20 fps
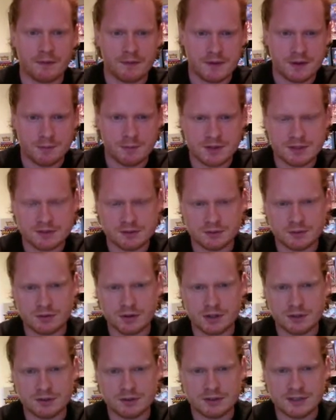The Abyssal
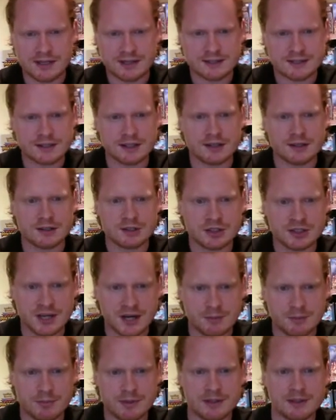Grotesque
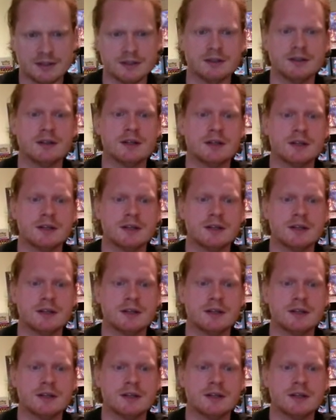Champion.